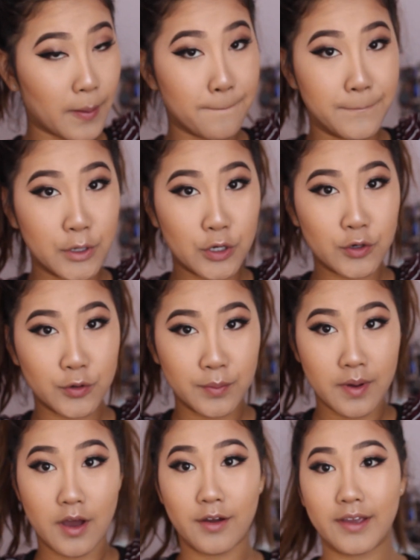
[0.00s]

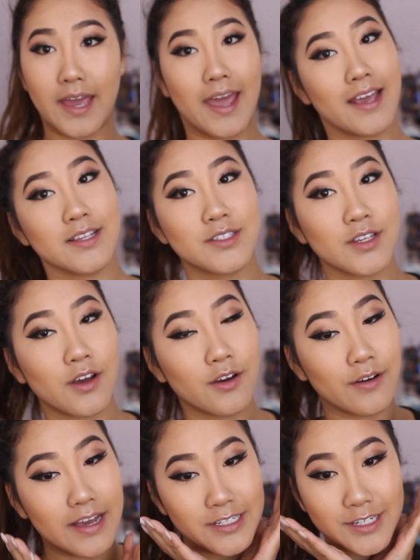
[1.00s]
Boom! Okay,
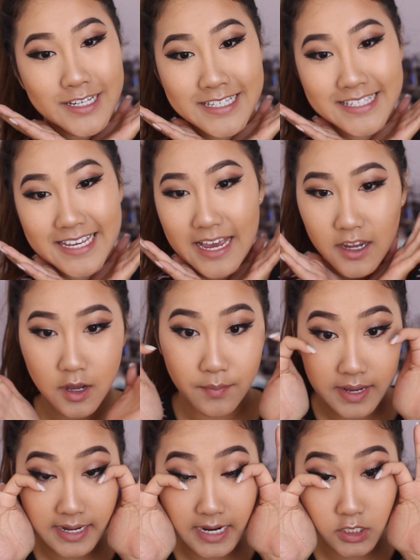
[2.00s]
so as you can see, I got
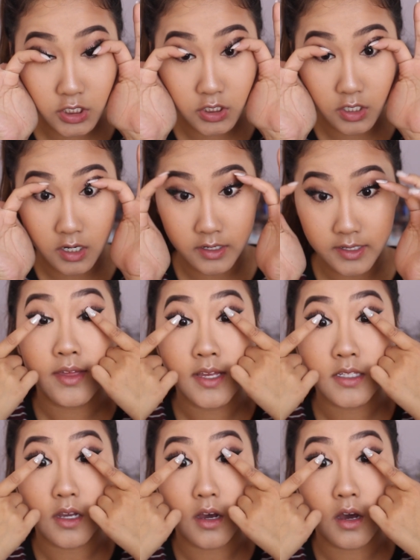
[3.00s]
my lashes on.
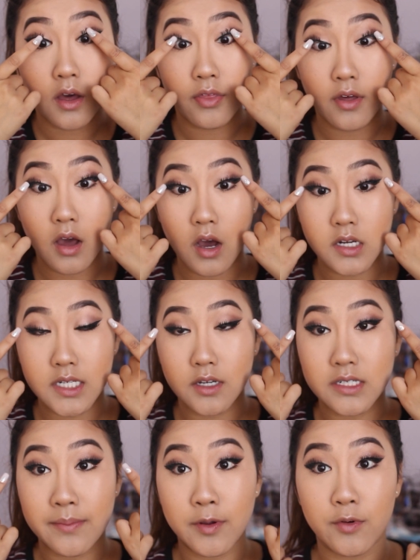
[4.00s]
These are the
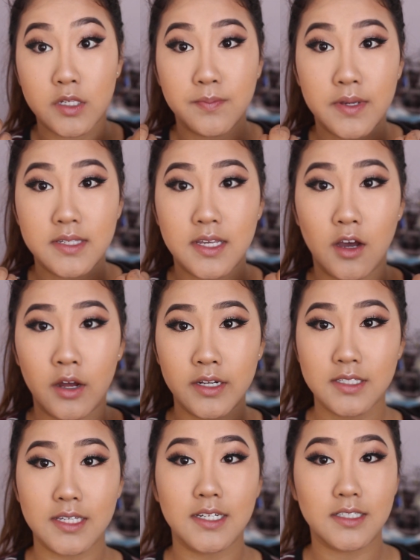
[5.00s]
Ardell Demi Wispies. It
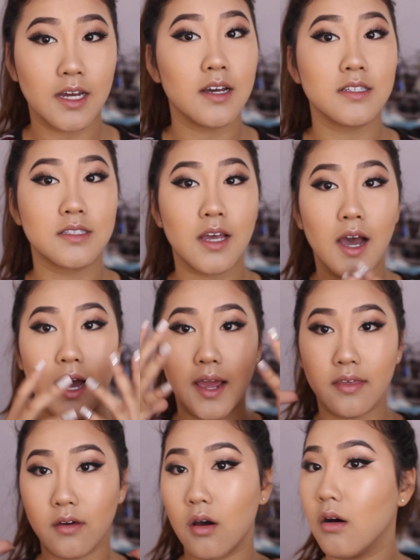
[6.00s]
honestly does
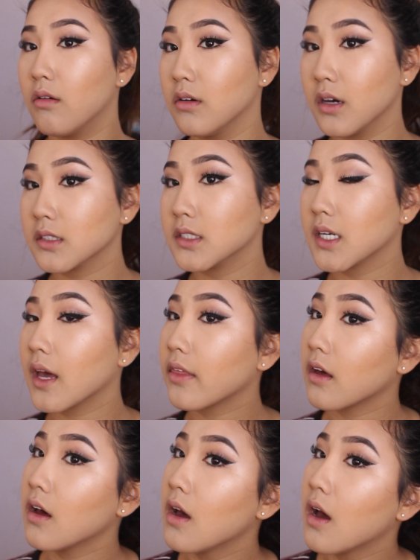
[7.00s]
tie the whole look
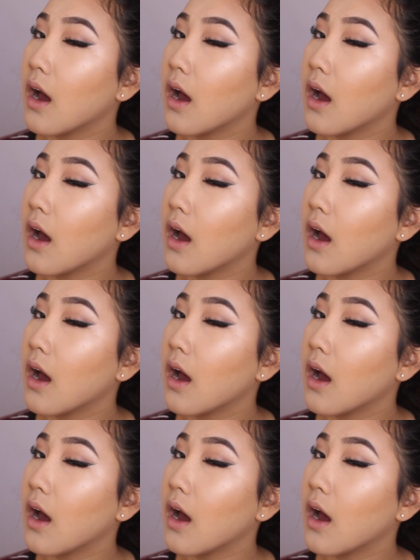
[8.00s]
together.